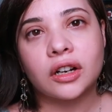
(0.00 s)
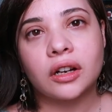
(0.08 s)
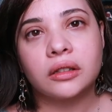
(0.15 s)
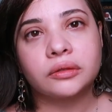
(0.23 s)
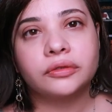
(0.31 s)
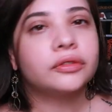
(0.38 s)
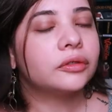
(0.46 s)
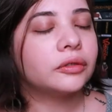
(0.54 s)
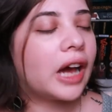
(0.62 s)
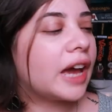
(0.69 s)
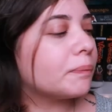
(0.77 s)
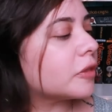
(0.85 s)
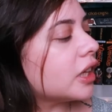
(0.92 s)
of
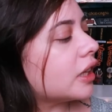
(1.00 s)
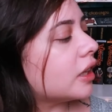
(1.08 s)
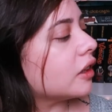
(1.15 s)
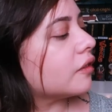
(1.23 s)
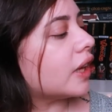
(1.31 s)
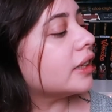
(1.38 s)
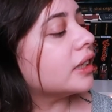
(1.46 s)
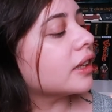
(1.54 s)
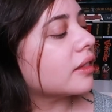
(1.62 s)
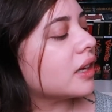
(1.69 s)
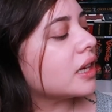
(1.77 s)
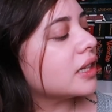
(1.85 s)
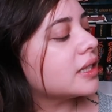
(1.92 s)
I'm Thinking of Ending
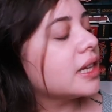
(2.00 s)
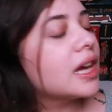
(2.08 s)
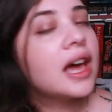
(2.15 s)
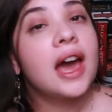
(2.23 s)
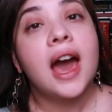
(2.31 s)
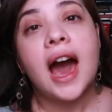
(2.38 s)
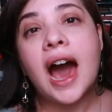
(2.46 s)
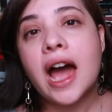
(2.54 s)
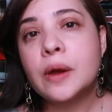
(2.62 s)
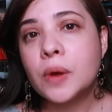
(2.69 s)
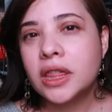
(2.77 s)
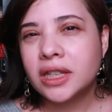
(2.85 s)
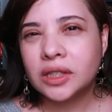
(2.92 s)
Things. I
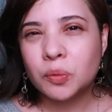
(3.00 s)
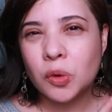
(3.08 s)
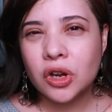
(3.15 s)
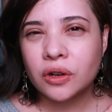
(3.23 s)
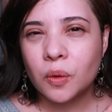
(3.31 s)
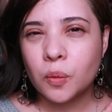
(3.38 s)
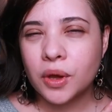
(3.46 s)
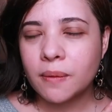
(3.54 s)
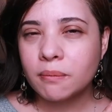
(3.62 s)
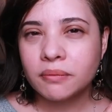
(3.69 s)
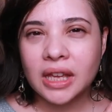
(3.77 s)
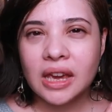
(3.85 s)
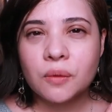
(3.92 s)
read this book on a
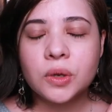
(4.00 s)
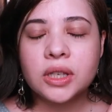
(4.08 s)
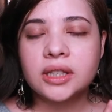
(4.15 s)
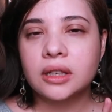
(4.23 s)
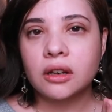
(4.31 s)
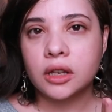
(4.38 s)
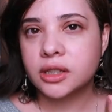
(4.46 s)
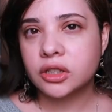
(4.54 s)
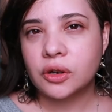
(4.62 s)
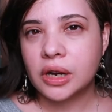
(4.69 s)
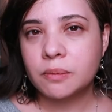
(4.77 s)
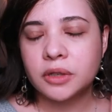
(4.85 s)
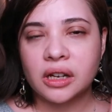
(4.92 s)
whim. It was on
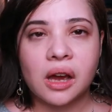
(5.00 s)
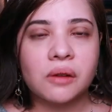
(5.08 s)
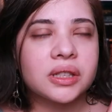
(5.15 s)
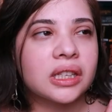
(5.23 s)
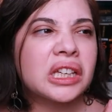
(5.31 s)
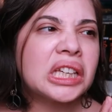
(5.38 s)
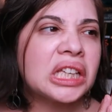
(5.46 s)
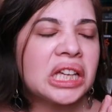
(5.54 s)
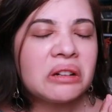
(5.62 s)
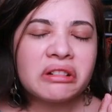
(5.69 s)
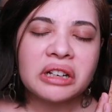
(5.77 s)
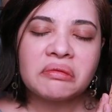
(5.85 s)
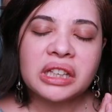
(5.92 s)
script, and I was like, I
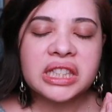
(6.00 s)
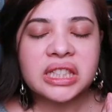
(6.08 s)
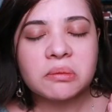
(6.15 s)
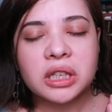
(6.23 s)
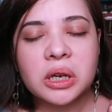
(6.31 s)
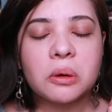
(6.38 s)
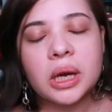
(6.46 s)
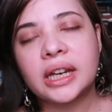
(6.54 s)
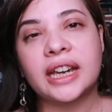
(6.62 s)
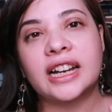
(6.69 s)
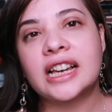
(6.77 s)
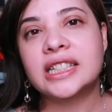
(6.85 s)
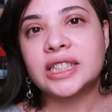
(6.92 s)
want to read something quick,
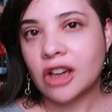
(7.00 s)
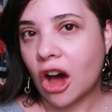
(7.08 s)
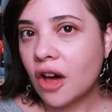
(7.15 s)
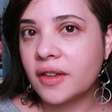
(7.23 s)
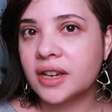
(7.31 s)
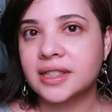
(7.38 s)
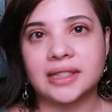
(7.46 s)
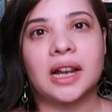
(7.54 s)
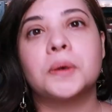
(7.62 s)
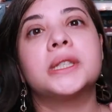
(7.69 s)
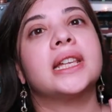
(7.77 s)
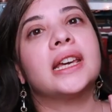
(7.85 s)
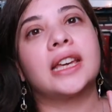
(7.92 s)
and I saw this, and I
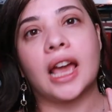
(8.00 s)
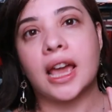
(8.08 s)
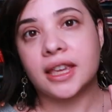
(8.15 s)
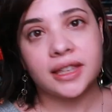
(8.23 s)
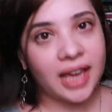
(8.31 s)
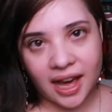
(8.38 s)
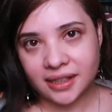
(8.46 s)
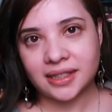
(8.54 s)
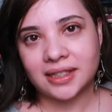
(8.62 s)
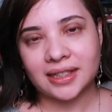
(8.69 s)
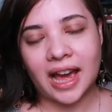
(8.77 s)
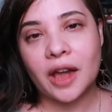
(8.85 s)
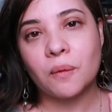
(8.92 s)
was like,
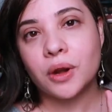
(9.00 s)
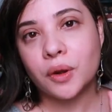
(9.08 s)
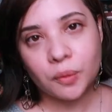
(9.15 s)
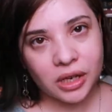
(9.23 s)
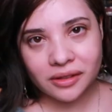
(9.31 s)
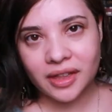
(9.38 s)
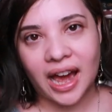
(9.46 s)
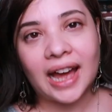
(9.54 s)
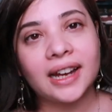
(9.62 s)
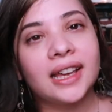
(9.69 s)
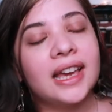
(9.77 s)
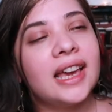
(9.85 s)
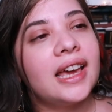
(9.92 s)
yes, I want to read
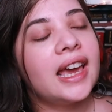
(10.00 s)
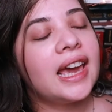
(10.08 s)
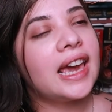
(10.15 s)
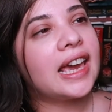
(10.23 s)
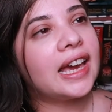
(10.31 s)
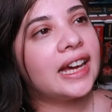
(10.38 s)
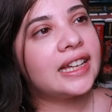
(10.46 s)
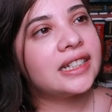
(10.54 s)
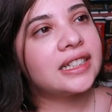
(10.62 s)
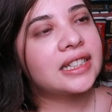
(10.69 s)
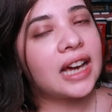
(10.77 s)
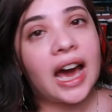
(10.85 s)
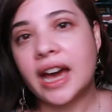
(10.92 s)
that.
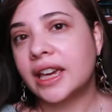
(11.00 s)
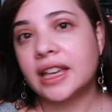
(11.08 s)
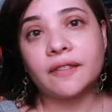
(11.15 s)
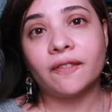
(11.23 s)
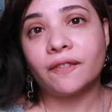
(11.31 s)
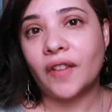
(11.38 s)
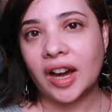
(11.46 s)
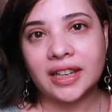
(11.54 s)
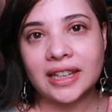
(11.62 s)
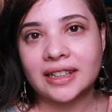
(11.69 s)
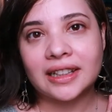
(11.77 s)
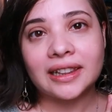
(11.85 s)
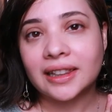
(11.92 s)
And I
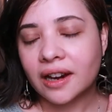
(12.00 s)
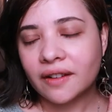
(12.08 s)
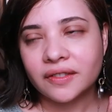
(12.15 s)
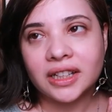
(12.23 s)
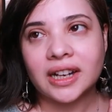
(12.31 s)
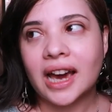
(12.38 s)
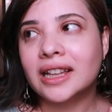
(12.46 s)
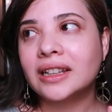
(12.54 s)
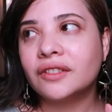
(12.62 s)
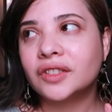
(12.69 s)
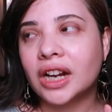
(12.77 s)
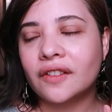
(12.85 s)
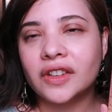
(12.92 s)
fucking loved it. I
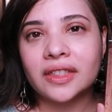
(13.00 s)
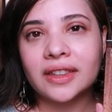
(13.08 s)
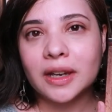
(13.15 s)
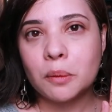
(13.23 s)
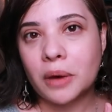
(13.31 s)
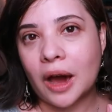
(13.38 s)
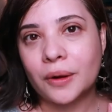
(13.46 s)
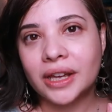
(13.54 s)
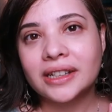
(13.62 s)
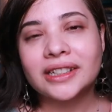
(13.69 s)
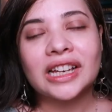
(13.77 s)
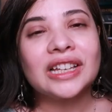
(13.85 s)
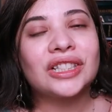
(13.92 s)
loved everything about
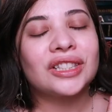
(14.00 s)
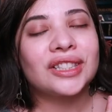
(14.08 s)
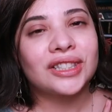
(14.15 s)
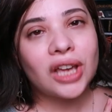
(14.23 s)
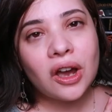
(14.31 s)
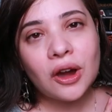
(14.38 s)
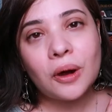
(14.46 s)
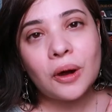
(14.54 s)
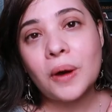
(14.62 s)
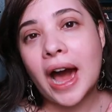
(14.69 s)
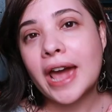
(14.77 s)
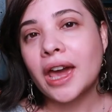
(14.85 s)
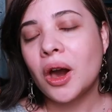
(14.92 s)
it. So
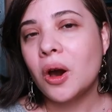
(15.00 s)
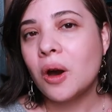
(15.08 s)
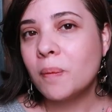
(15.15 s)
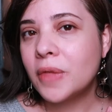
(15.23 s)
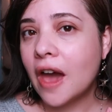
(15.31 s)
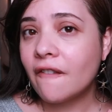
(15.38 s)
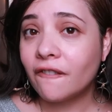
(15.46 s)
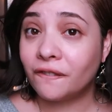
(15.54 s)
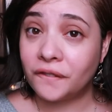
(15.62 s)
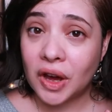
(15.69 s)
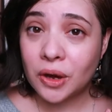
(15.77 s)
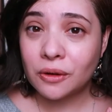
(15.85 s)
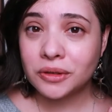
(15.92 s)
I hope that
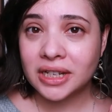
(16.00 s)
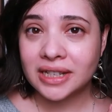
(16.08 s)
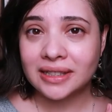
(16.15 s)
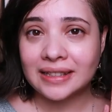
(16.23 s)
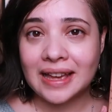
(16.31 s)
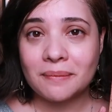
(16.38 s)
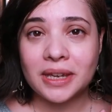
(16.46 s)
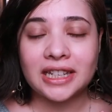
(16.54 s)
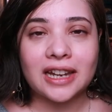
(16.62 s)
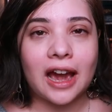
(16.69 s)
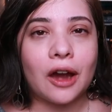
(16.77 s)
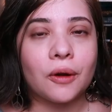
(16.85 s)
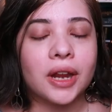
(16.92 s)
Foe doesn't let me
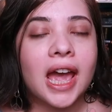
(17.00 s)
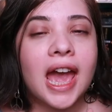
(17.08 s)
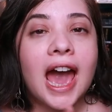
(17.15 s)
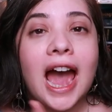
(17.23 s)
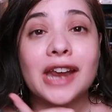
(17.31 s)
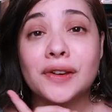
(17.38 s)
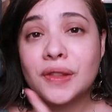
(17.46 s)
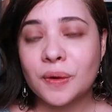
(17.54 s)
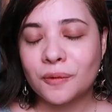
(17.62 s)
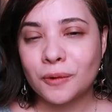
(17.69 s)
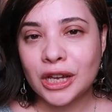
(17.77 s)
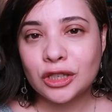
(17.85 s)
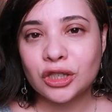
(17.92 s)
down. I know
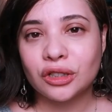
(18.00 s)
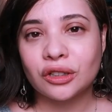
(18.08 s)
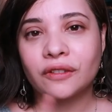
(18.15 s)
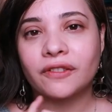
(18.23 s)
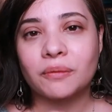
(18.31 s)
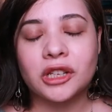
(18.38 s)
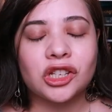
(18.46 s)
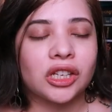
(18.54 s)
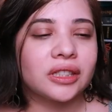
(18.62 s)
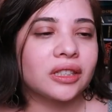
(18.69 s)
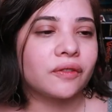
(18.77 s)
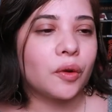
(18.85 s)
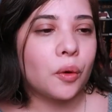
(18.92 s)
that Rachel from The
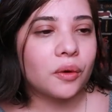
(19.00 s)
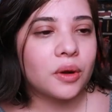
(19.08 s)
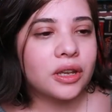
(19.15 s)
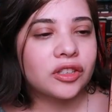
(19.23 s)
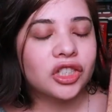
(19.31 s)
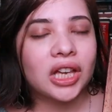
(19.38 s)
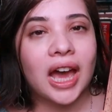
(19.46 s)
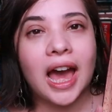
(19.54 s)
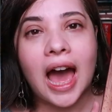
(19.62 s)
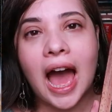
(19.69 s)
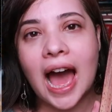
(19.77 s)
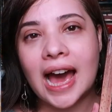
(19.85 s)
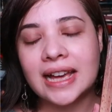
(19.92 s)
Shades of Orange
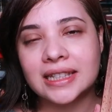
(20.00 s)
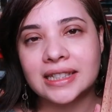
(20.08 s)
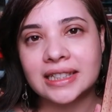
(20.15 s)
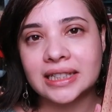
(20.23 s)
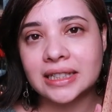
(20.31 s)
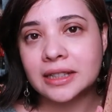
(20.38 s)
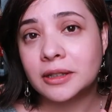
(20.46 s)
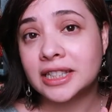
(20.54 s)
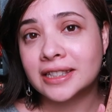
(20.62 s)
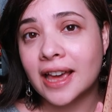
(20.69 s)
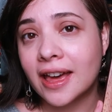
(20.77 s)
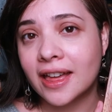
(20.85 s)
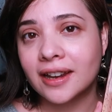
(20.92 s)
has
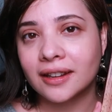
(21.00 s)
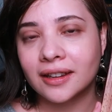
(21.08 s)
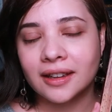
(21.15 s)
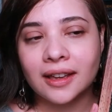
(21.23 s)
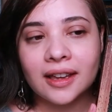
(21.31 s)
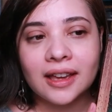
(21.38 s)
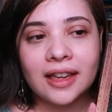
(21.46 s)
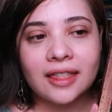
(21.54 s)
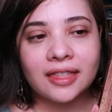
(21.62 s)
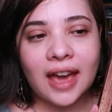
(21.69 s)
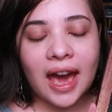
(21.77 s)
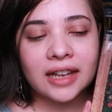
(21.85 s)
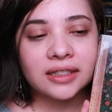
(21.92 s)
said
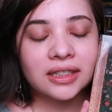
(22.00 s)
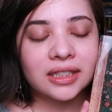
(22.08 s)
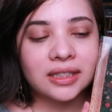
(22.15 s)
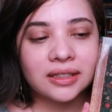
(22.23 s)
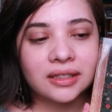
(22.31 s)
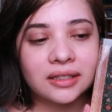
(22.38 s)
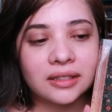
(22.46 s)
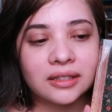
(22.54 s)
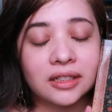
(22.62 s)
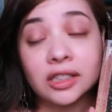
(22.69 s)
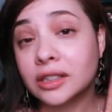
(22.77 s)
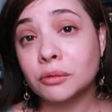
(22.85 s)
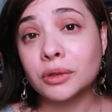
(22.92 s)
that
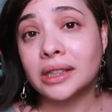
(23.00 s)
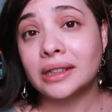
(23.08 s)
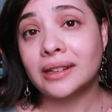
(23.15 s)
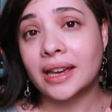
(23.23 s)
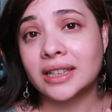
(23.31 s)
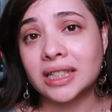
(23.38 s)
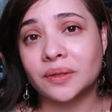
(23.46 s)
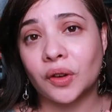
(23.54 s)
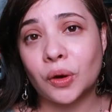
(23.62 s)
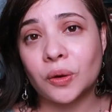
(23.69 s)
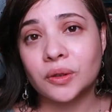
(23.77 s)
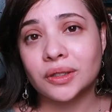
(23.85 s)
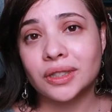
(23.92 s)
she really likes
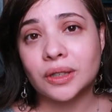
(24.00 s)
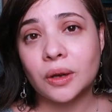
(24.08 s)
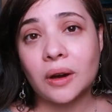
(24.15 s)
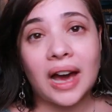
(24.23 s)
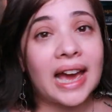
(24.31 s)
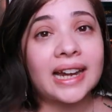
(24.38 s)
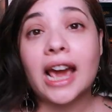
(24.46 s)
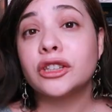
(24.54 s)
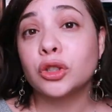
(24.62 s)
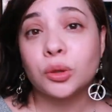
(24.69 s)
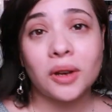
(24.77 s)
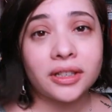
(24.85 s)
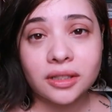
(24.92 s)
Foe. So, and I
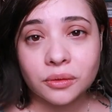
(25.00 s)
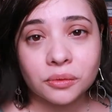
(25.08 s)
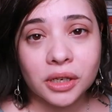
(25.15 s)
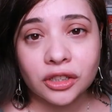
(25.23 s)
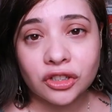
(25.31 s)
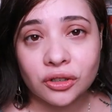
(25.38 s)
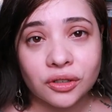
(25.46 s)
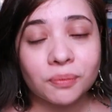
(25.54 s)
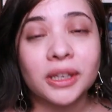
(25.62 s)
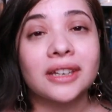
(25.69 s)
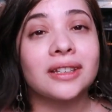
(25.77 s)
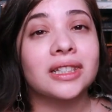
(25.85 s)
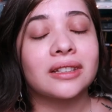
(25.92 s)
trust Rachel
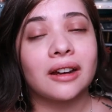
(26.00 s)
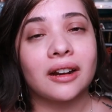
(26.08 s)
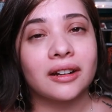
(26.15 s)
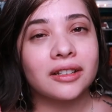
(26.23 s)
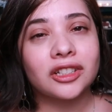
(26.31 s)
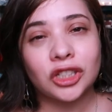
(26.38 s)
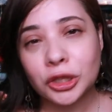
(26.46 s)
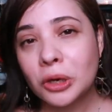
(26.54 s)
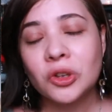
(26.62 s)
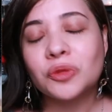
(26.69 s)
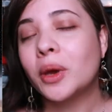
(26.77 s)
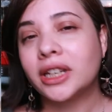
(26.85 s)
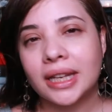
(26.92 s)
because she
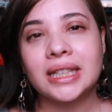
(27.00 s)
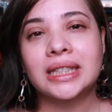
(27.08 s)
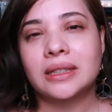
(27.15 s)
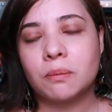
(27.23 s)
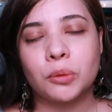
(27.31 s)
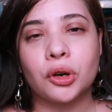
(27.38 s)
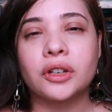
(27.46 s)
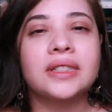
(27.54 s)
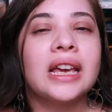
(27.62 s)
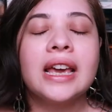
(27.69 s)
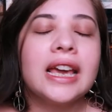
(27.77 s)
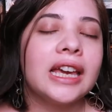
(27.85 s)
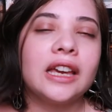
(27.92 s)
knows my taste in books.
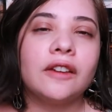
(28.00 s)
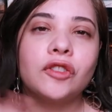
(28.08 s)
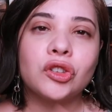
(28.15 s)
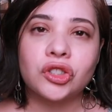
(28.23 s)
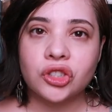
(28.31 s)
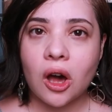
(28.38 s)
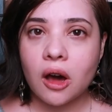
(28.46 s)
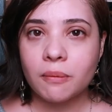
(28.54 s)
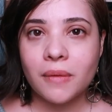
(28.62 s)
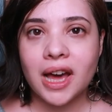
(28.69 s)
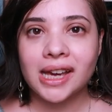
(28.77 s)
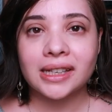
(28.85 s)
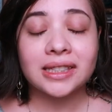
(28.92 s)
If you saw
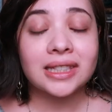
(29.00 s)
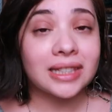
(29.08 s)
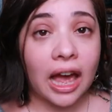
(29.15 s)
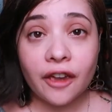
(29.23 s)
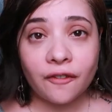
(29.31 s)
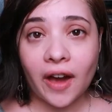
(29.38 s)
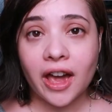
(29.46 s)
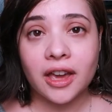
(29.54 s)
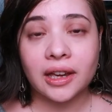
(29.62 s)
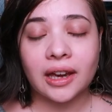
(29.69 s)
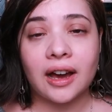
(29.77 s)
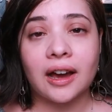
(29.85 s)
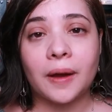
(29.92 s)
my
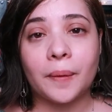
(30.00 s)
sci-fi